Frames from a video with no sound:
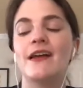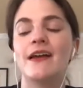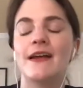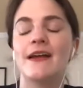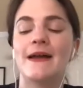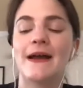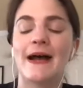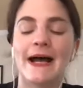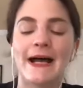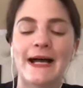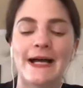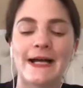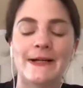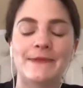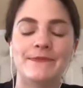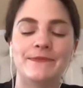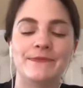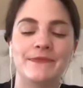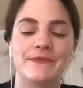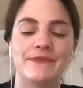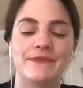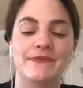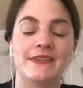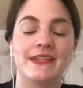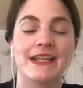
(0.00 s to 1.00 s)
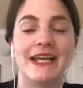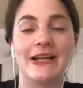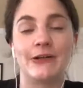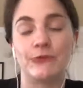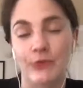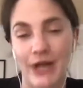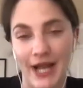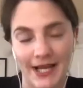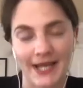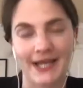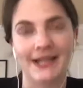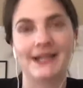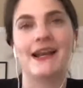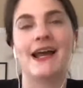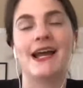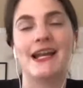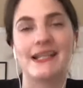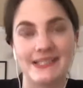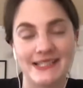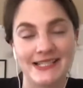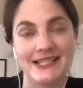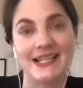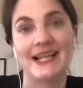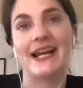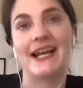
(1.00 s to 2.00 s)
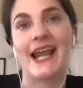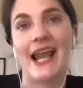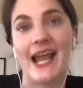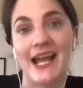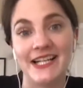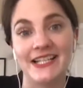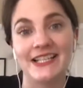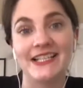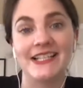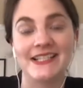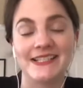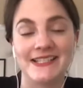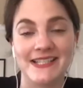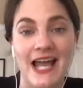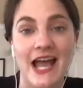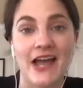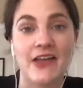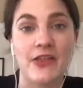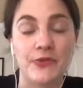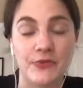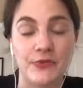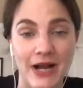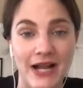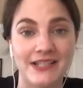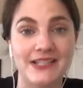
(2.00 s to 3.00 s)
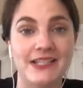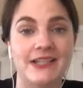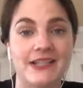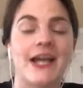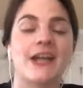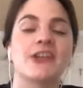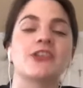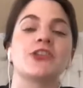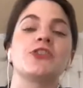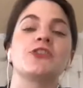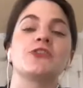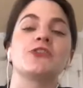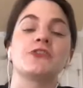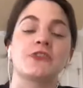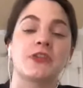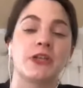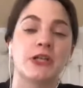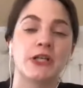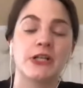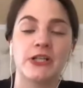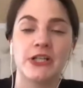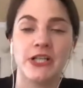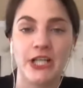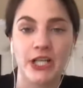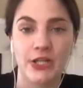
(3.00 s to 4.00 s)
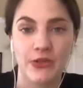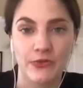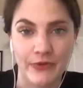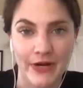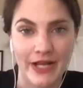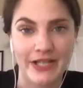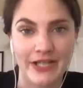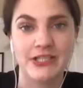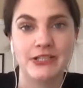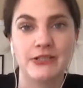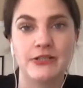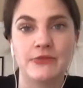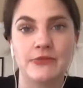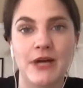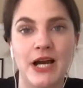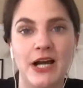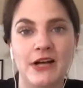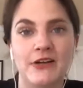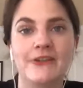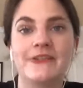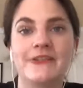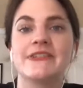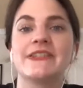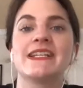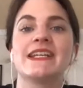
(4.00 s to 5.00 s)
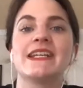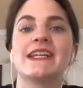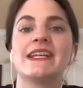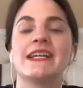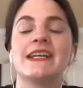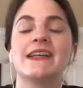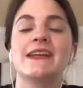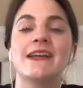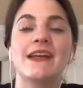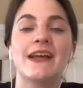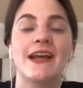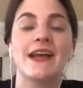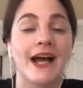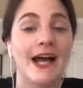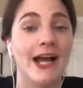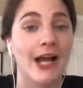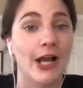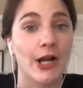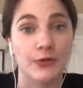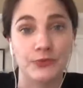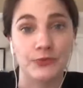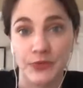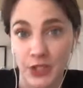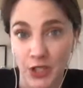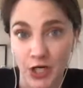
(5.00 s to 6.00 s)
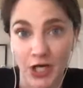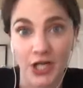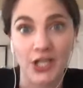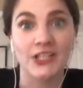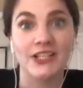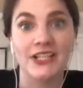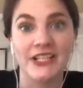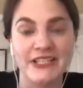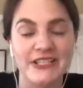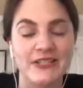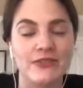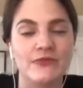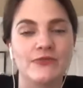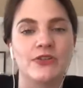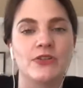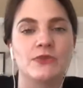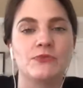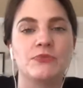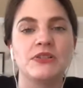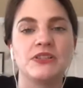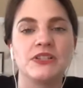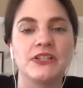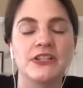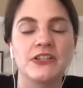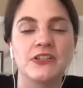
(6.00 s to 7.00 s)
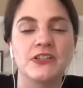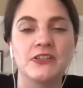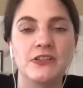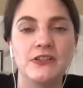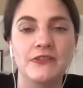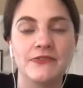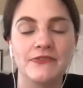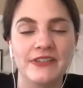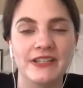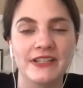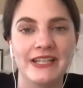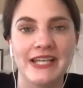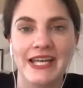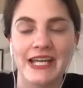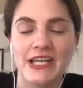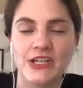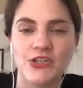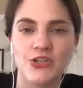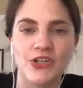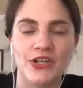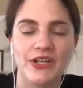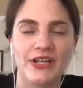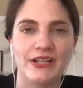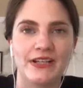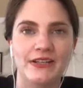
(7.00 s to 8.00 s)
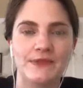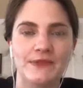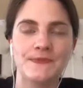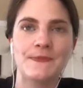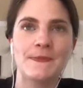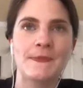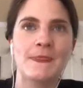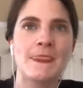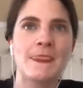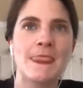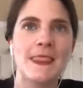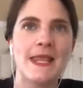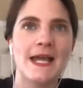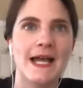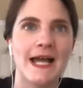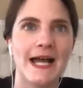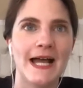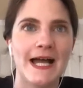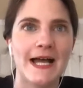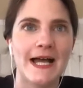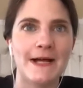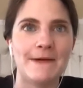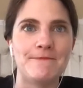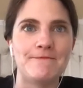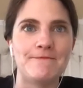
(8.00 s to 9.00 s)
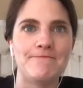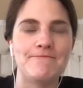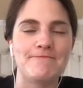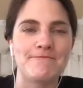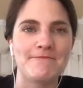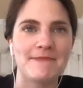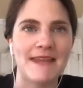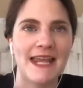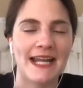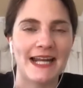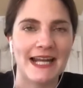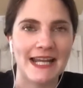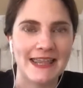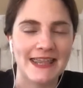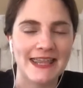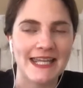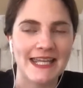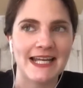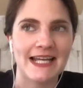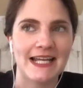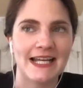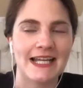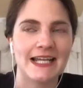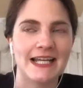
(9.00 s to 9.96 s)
um, and recognize that again it is that threat to national security threat to democracy uh, regardless of your political affiliation um, and i think